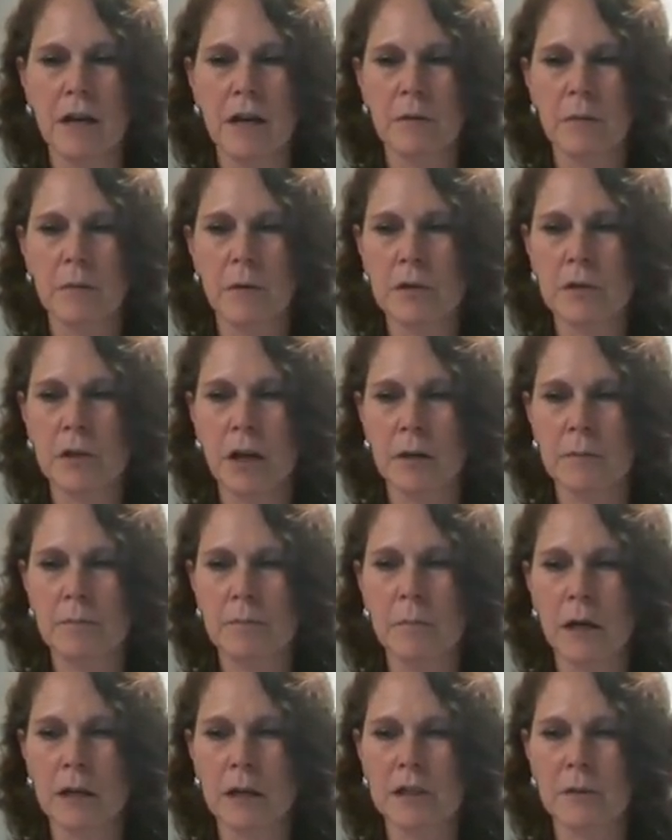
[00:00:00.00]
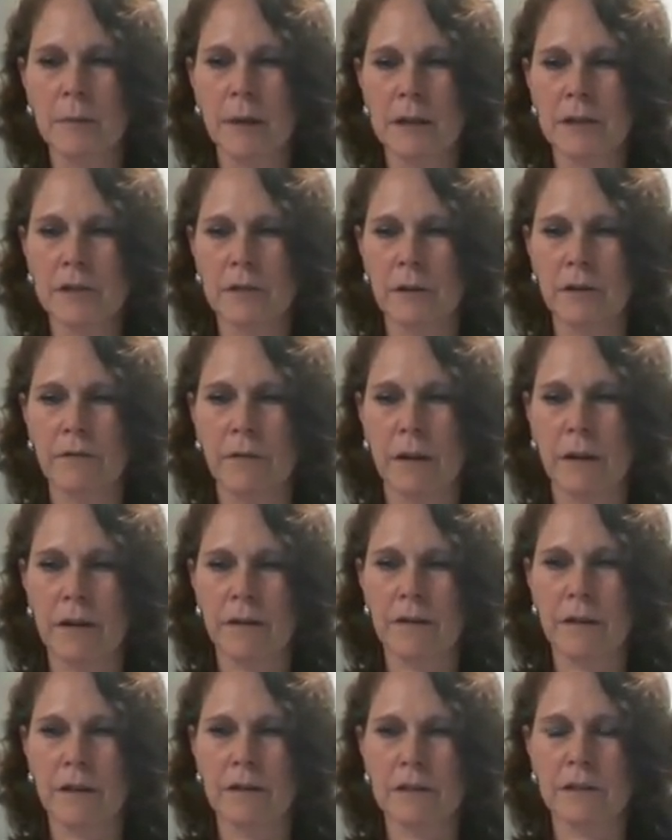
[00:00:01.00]
We won't talk much about doing
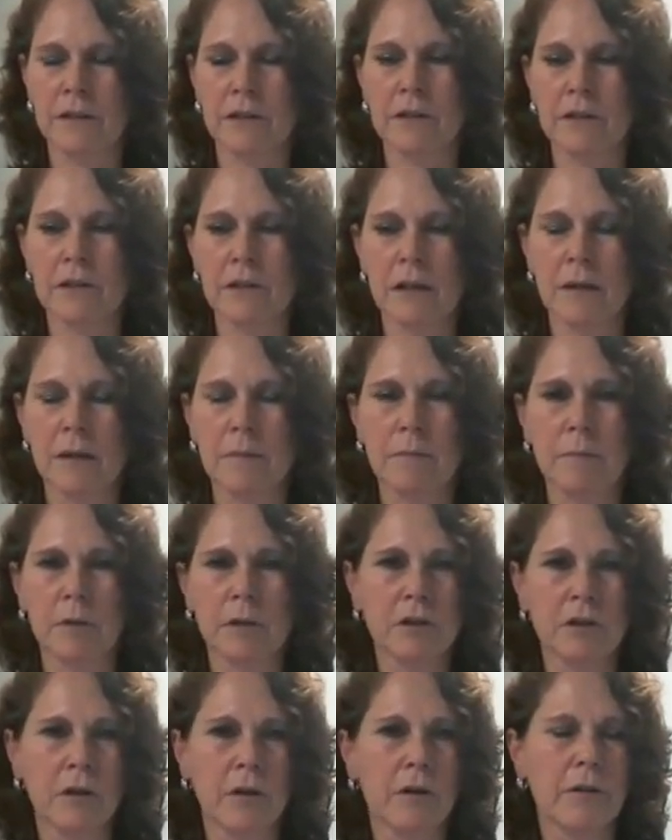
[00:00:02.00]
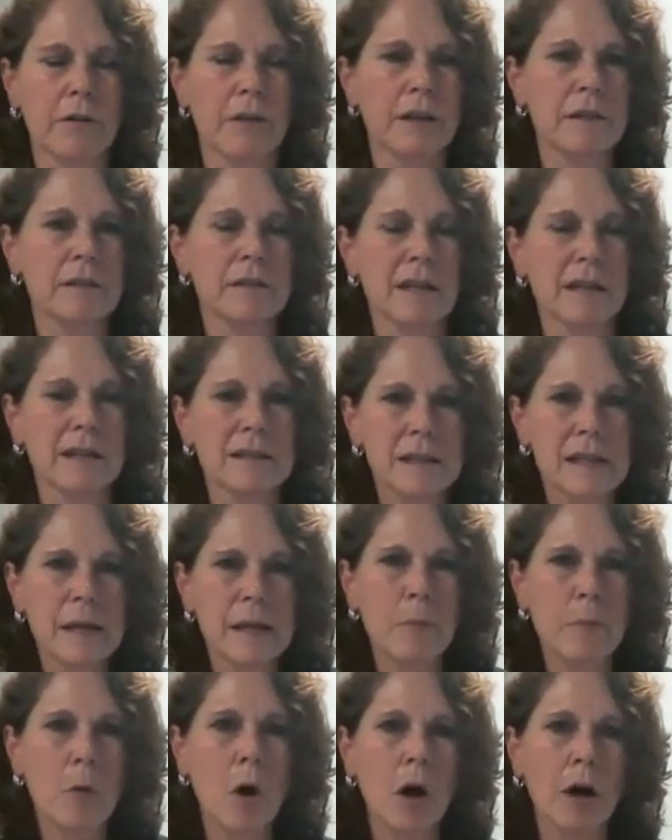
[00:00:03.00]
funny things in your sleep, which are things like
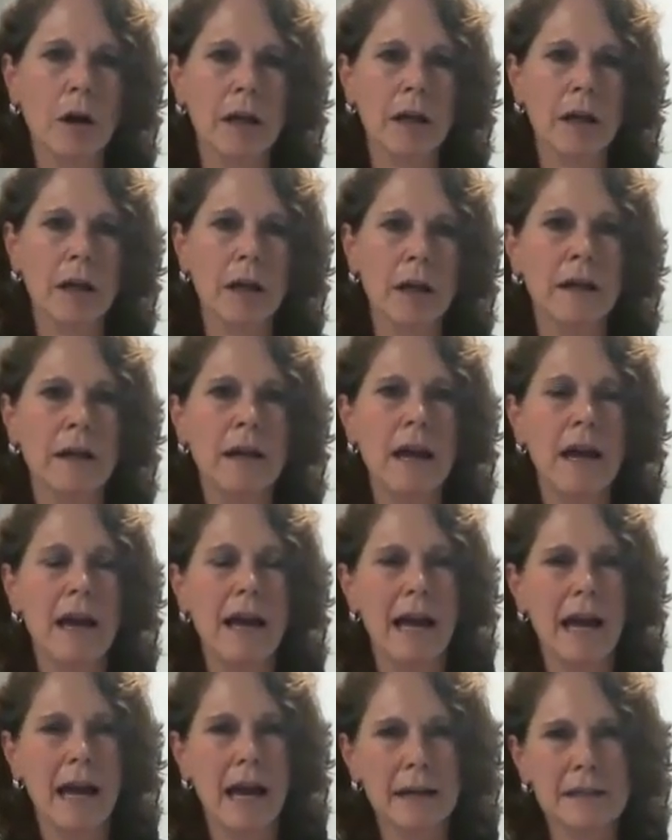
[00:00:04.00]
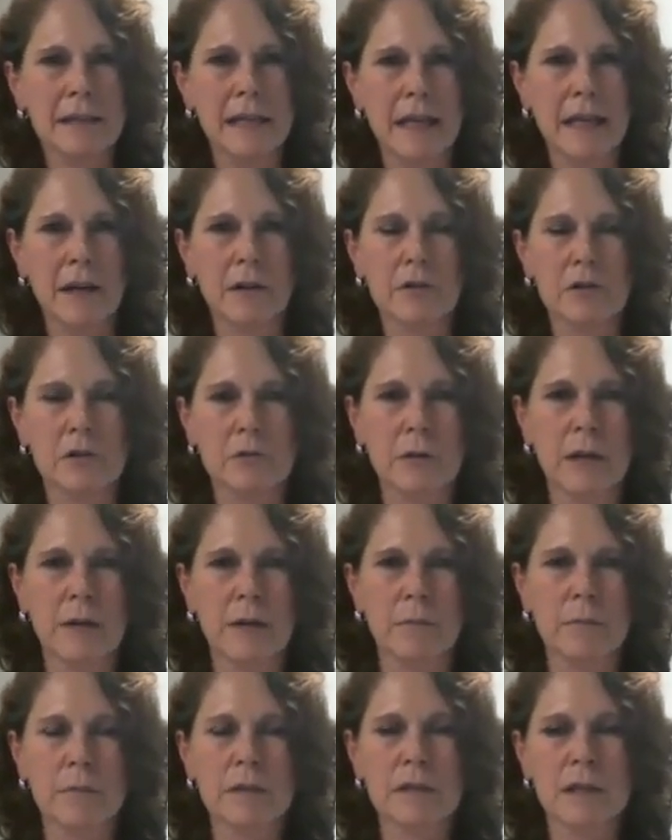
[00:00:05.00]
sleepwalking, acting out
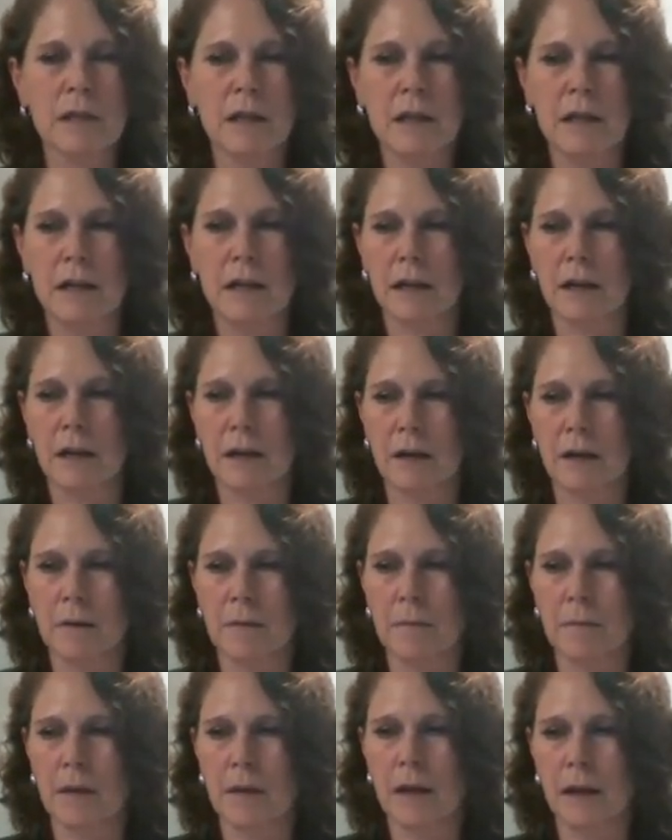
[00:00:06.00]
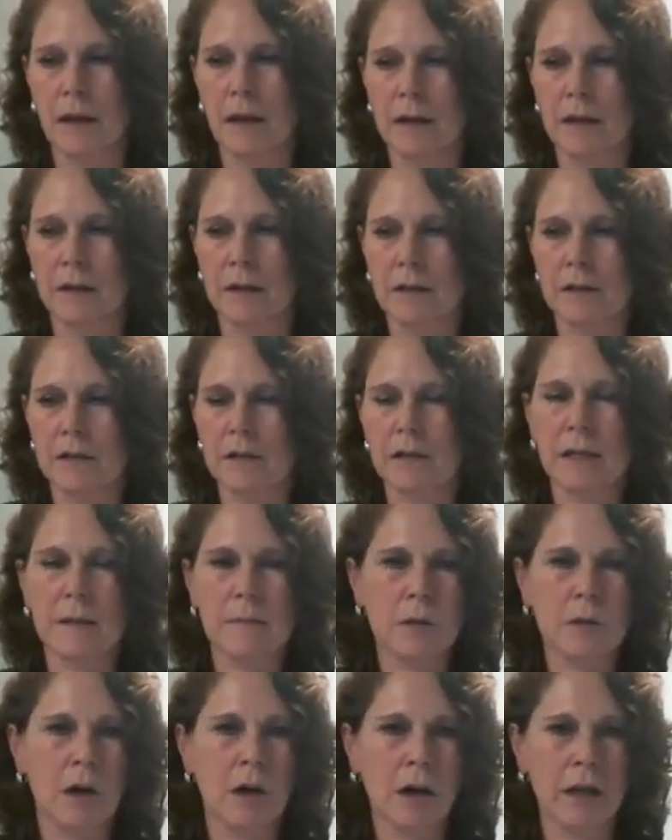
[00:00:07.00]
dreams, and
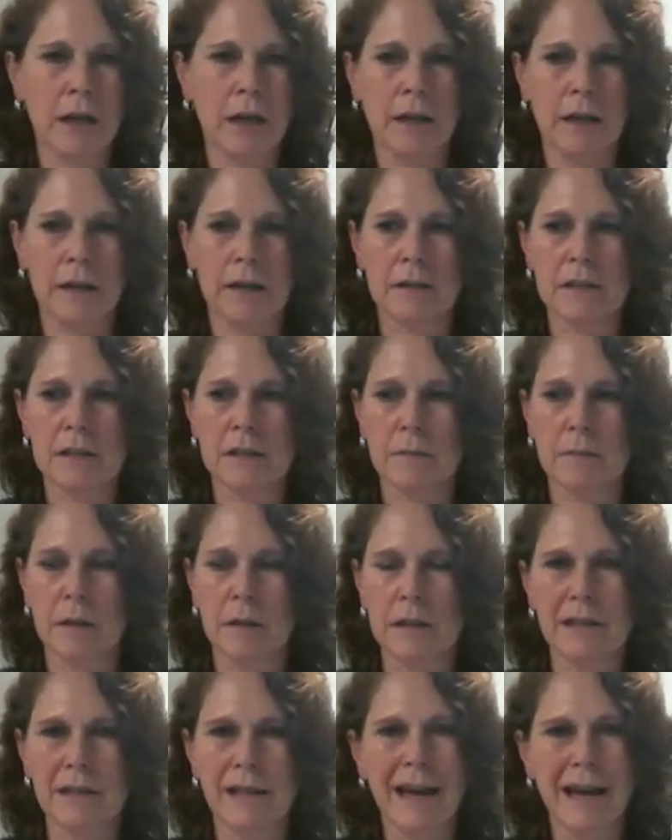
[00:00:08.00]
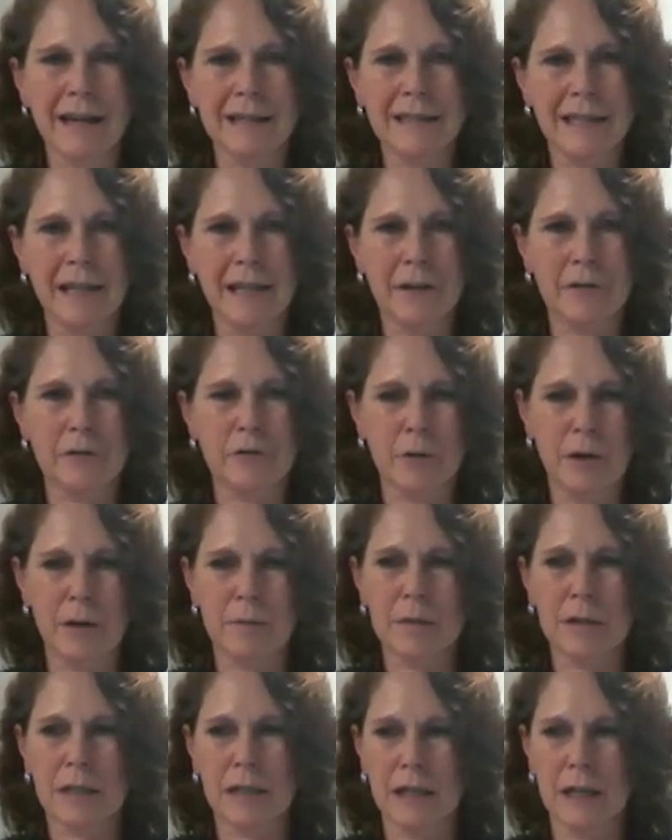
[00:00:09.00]
sleep talking and some things. The acting out
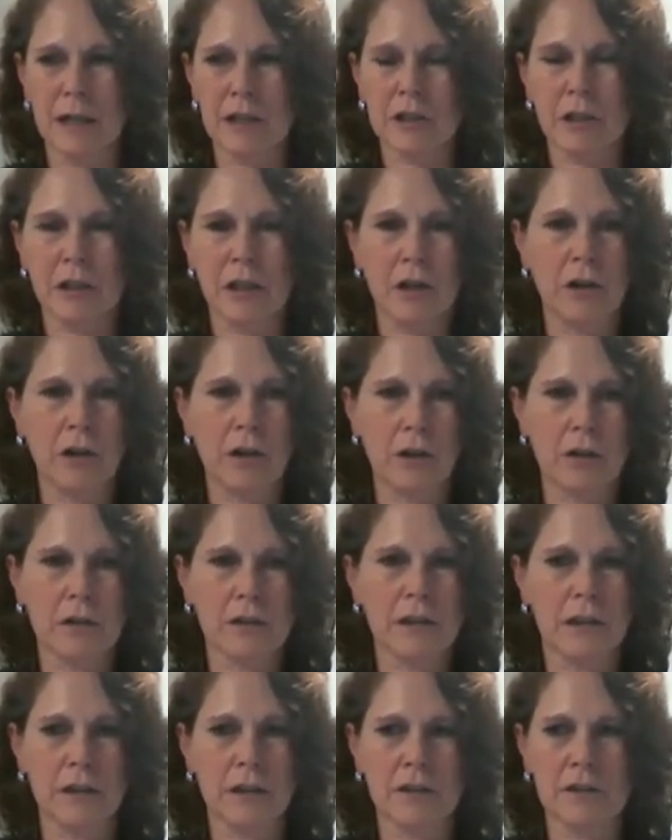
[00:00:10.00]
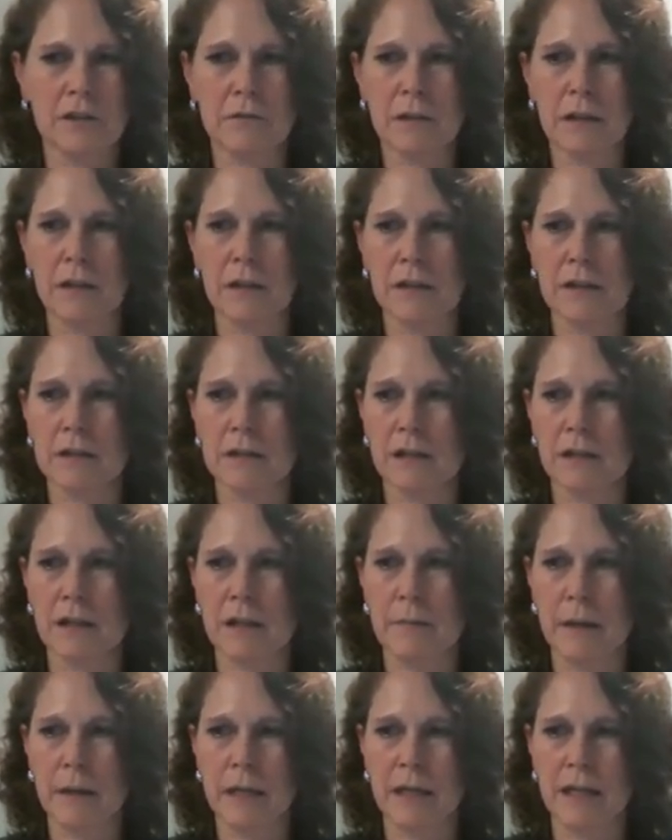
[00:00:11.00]
dreams can actually cause injury. This is a
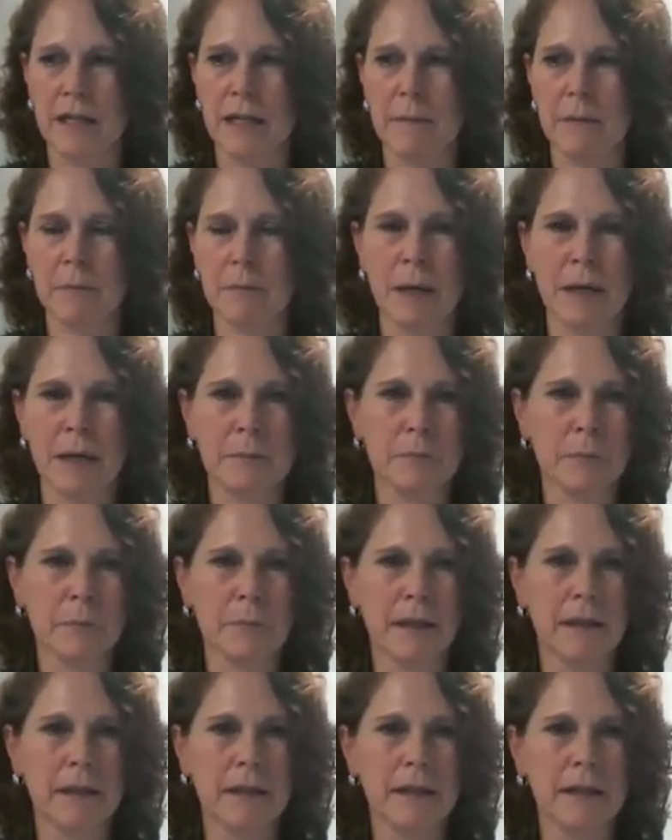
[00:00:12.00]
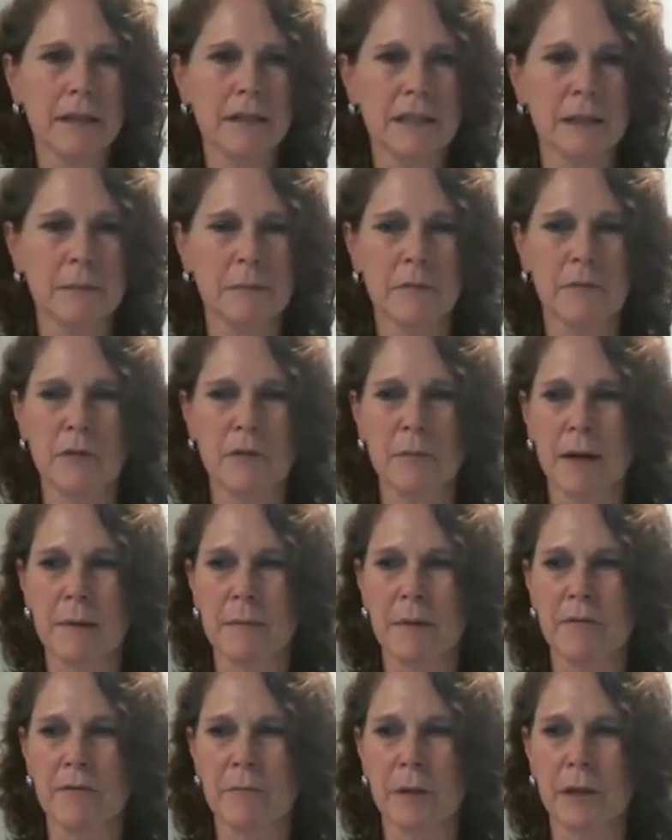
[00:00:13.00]
comedian named Mike Birbiglia, some of you might
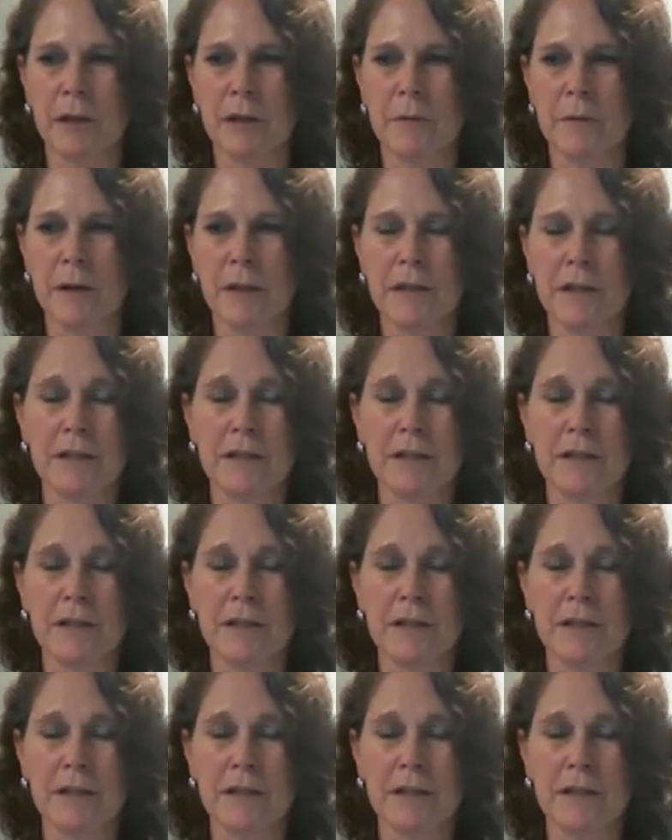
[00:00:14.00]
be familiar with.